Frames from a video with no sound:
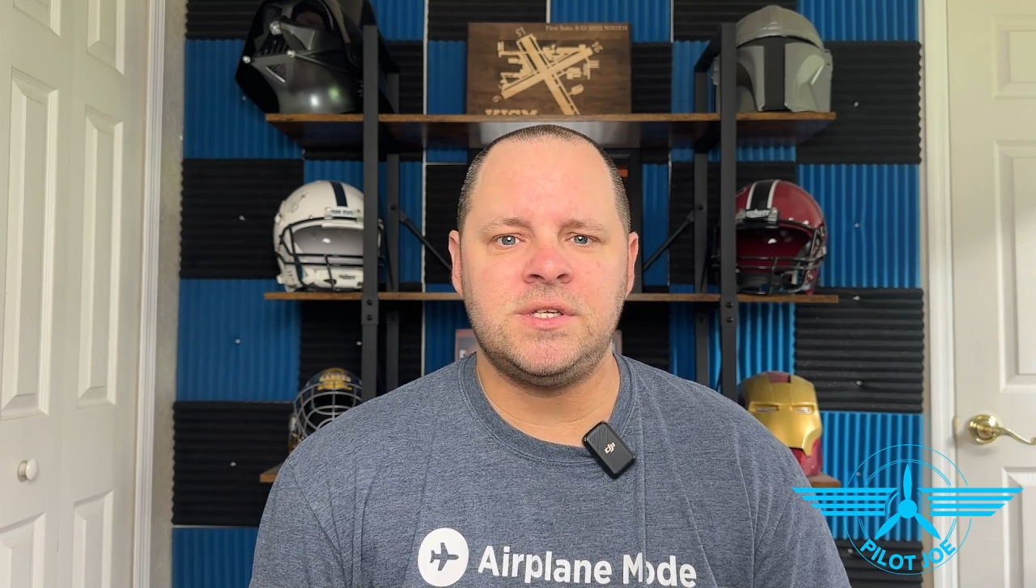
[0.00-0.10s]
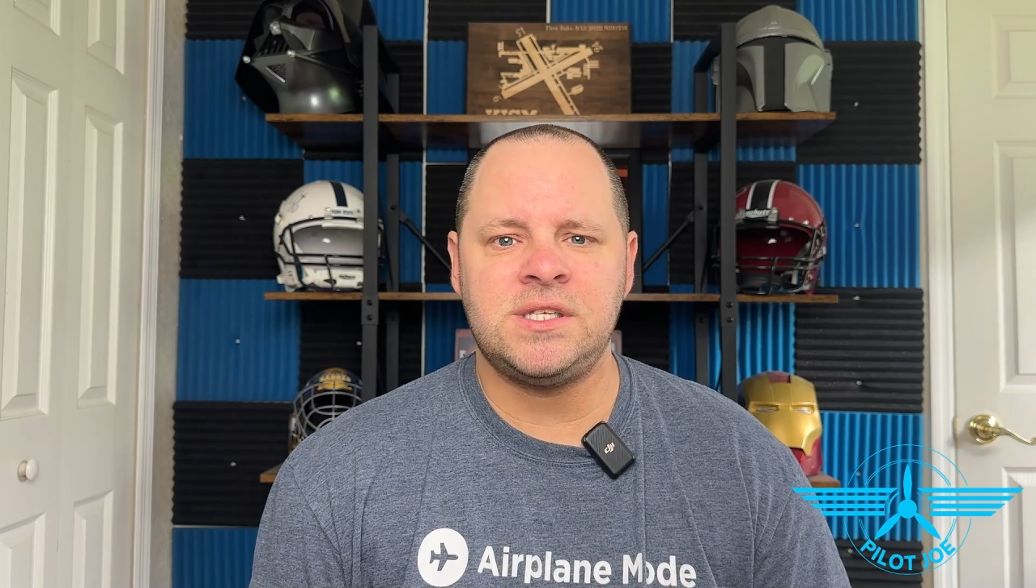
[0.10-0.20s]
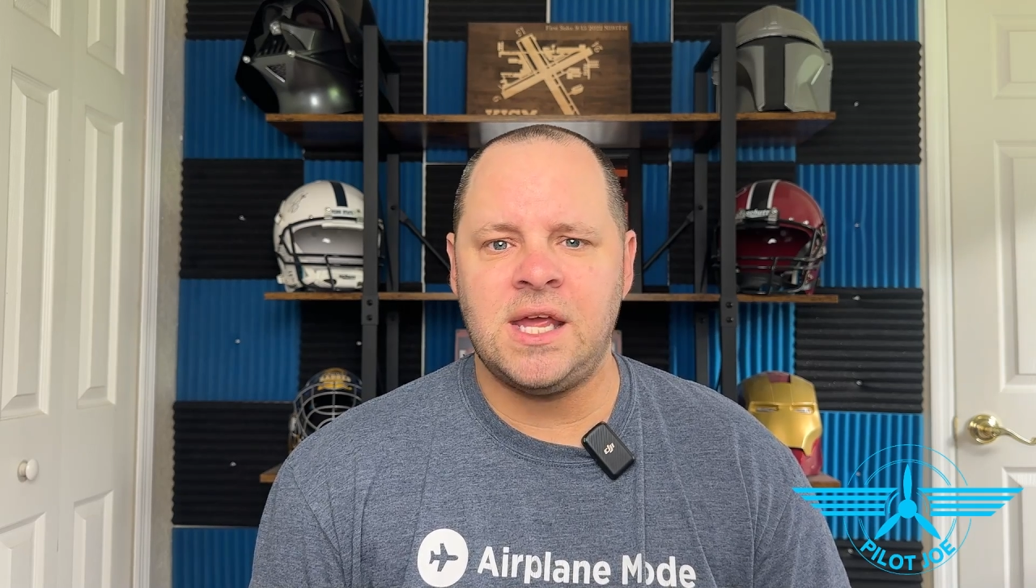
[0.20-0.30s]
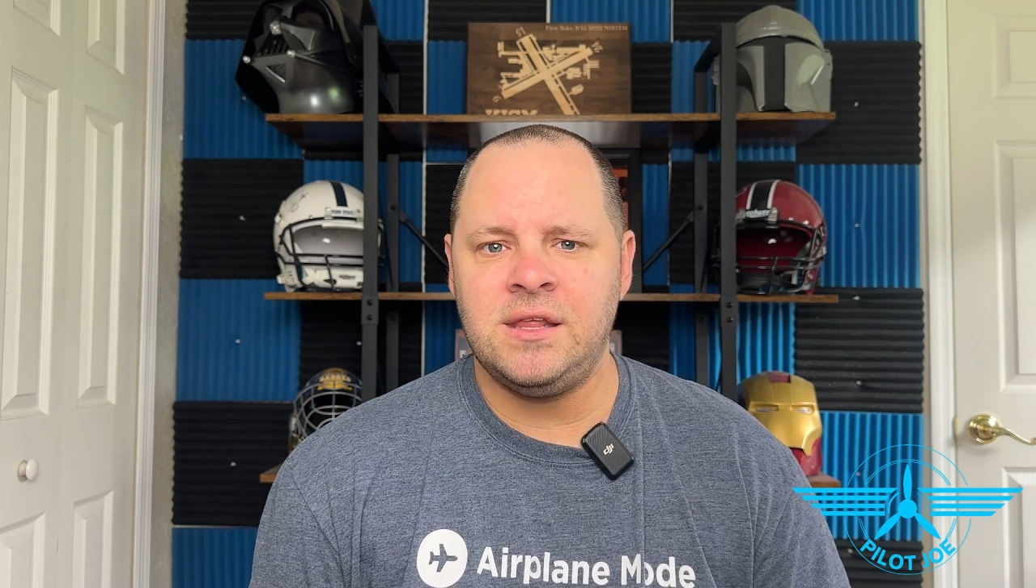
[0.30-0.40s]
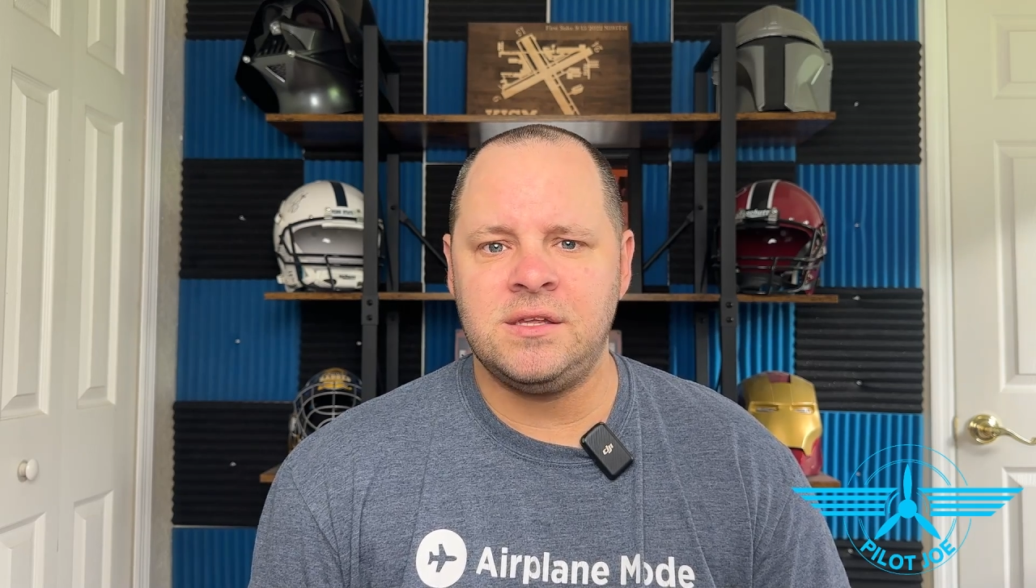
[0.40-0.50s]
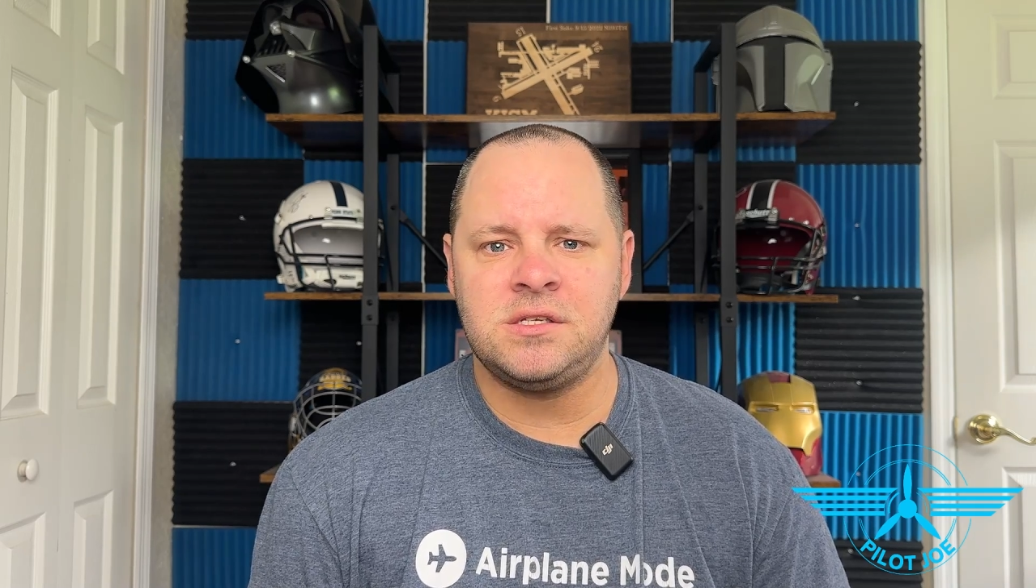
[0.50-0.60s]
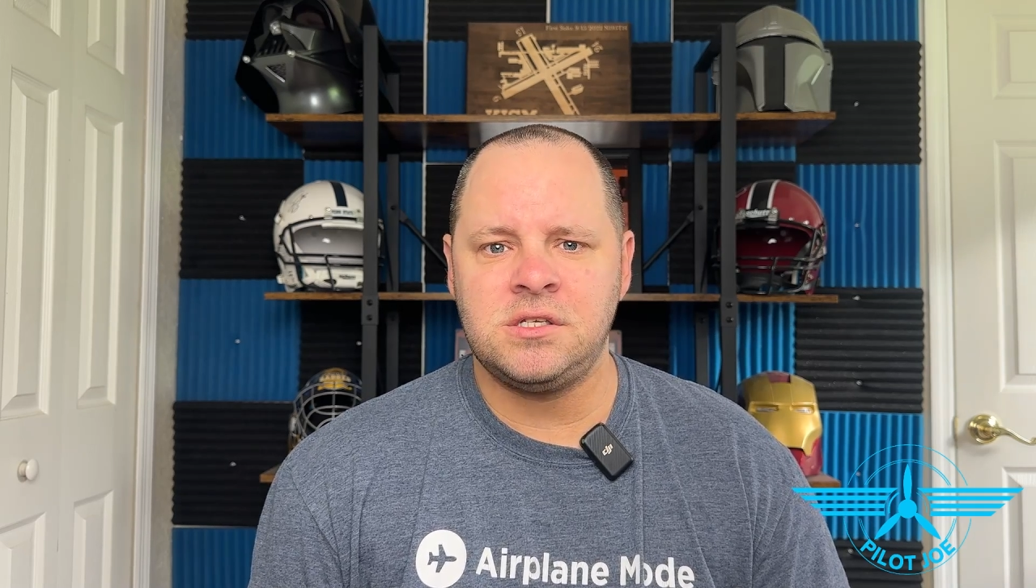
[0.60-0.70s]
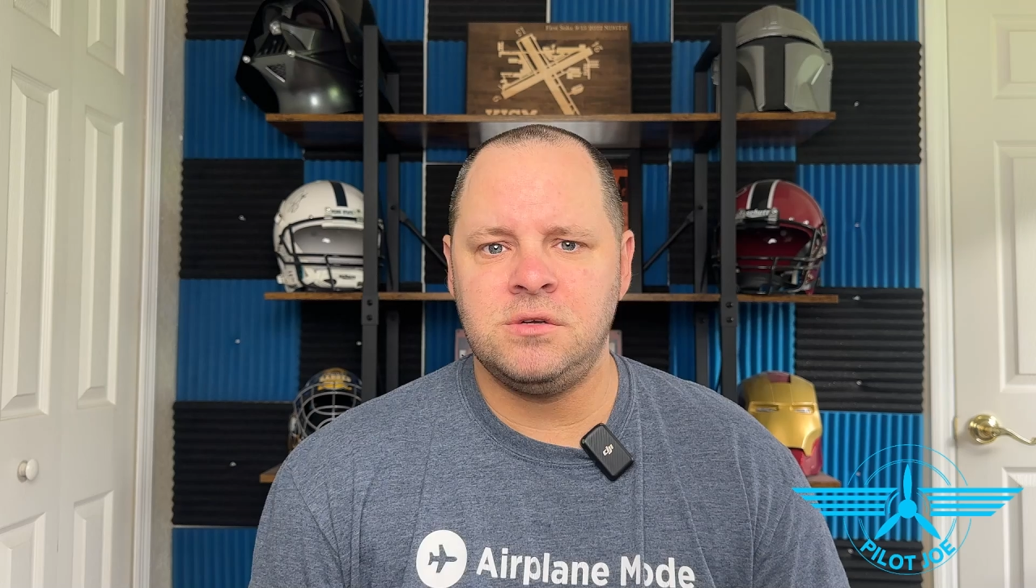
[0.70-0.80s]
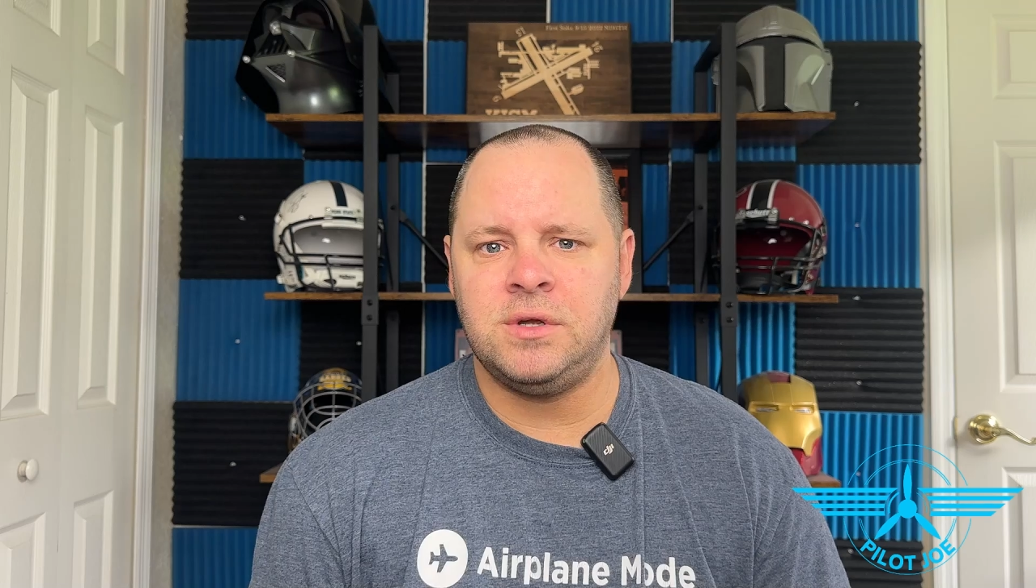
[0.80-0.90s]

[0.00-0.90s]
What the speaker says: say this to